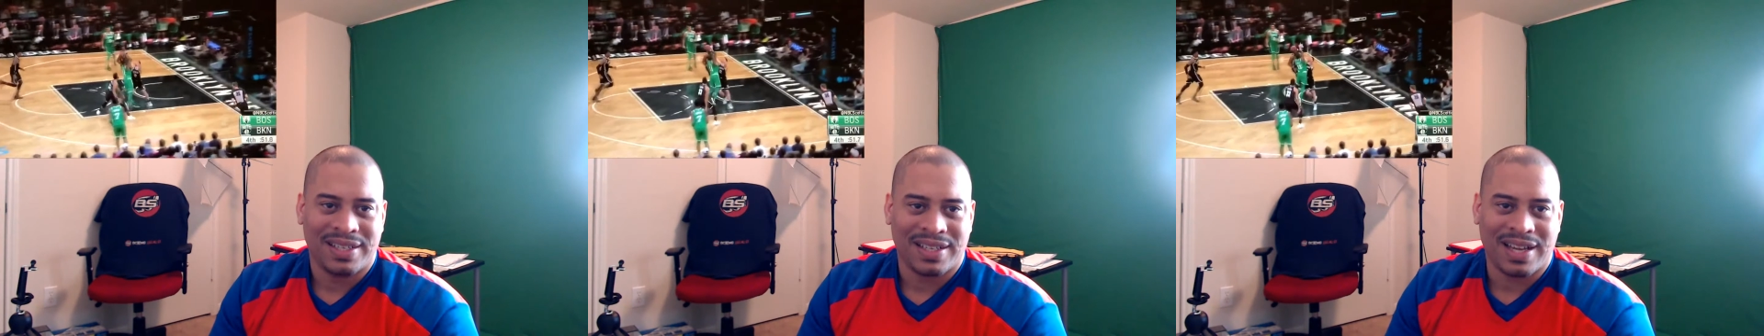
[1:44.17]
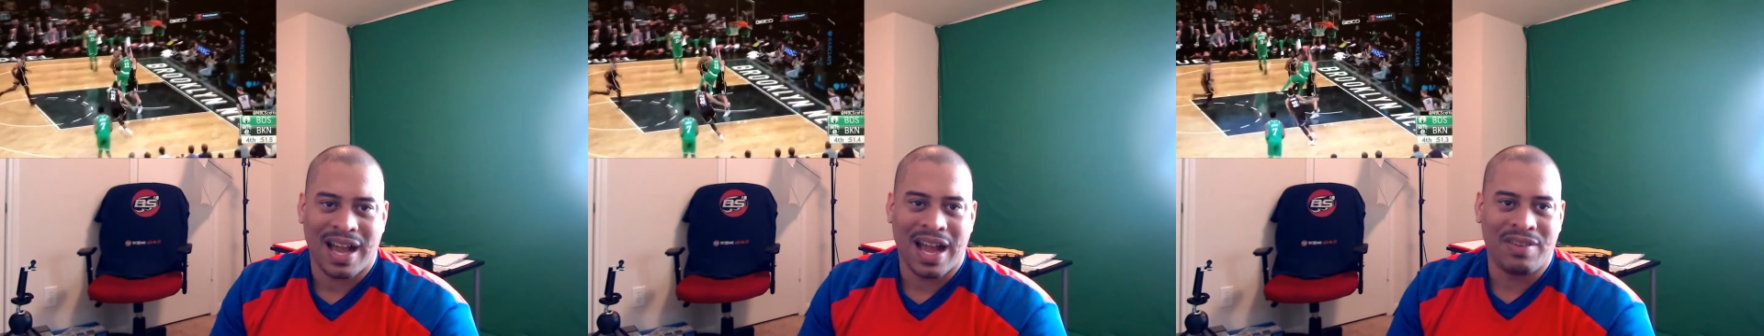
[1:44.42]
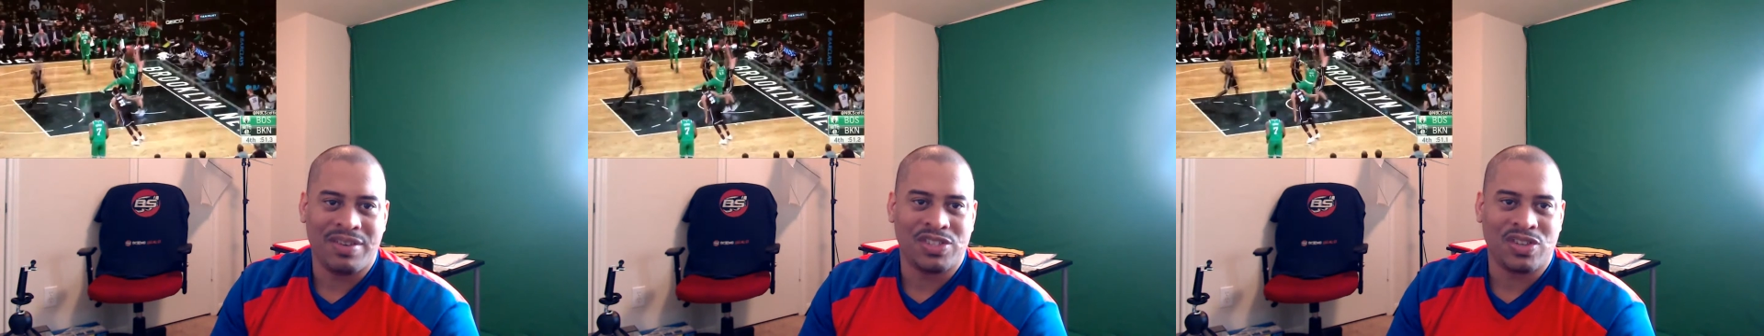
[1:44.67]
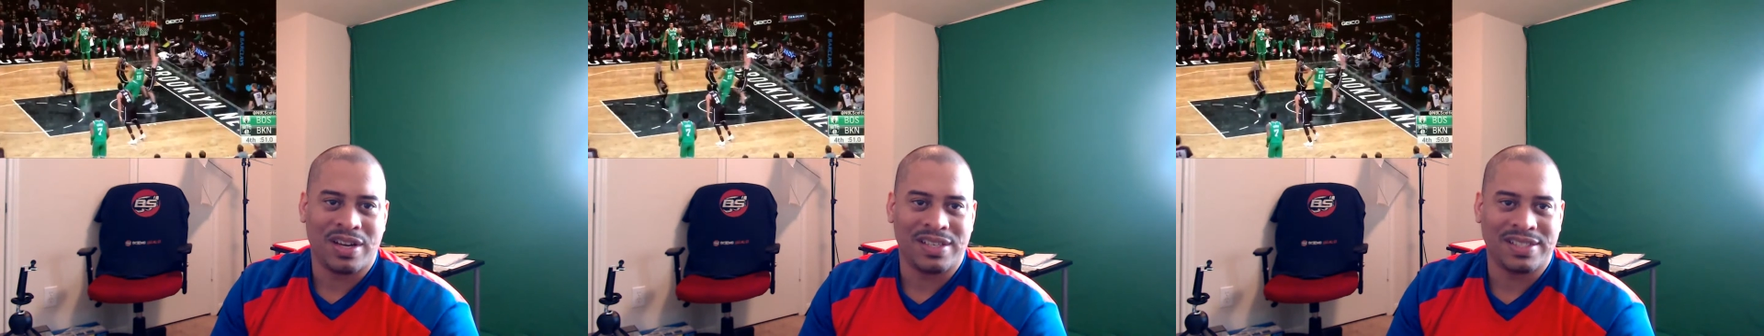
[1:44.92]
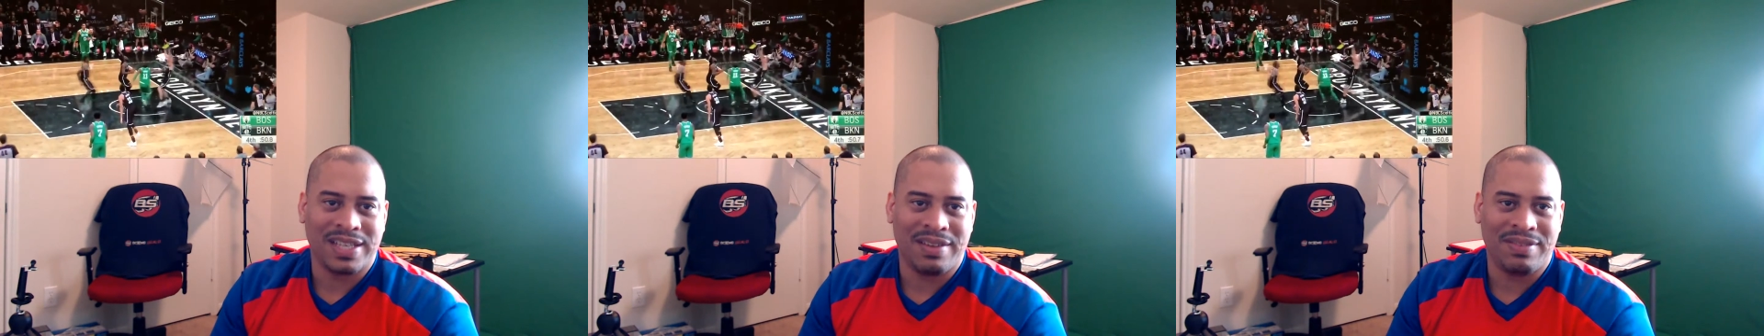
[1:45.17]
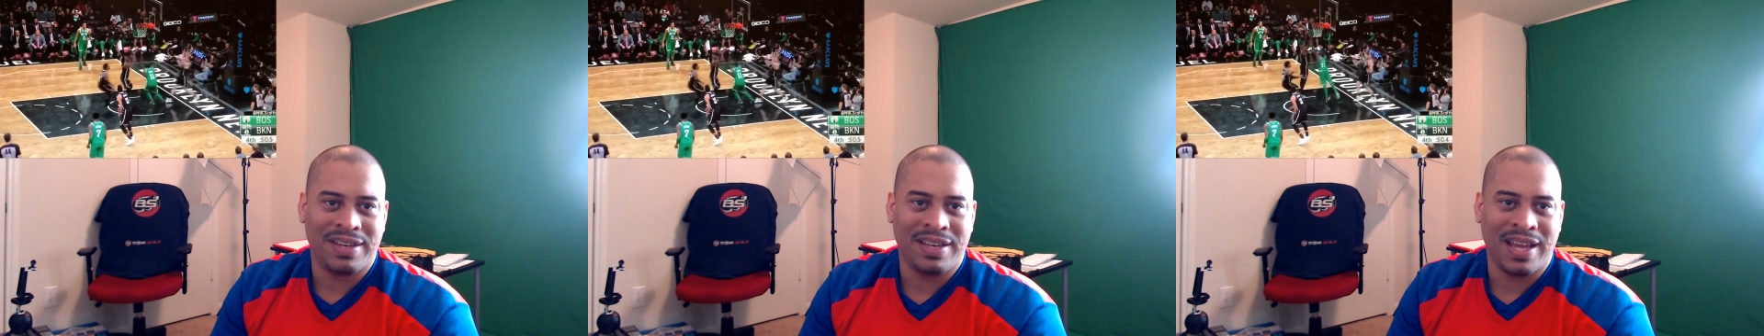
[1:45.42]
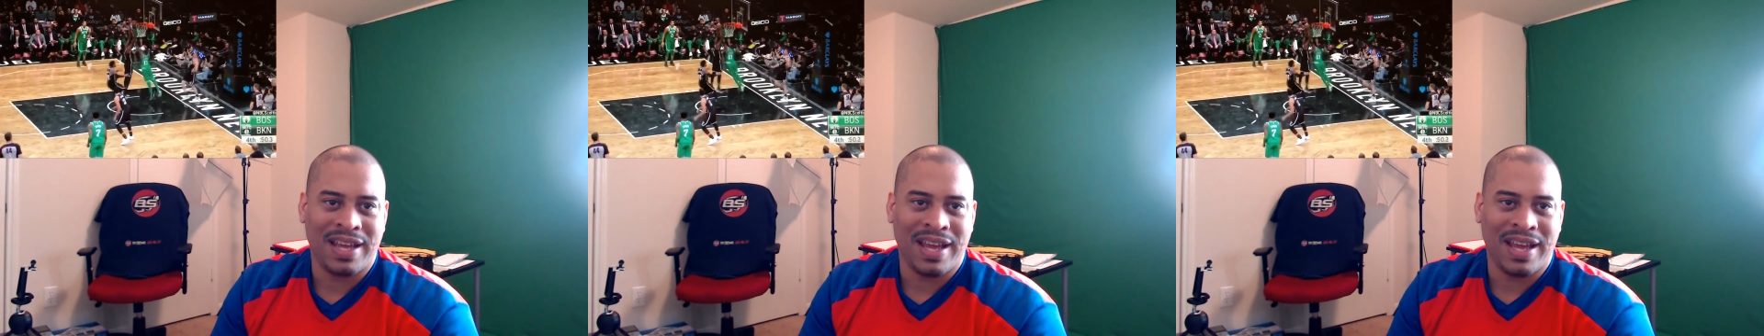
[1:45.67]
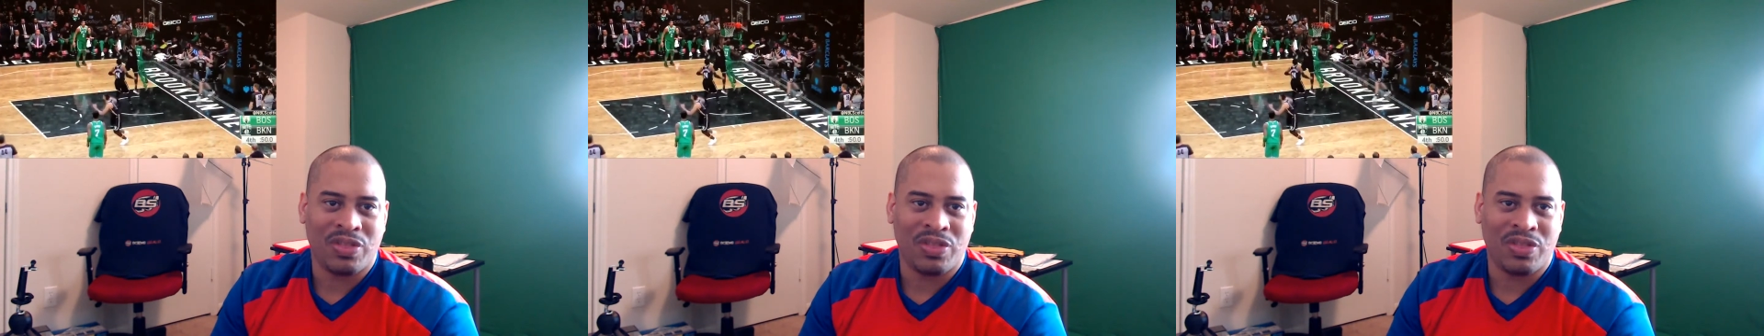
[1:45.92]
Kyrie trying to save the day. Threw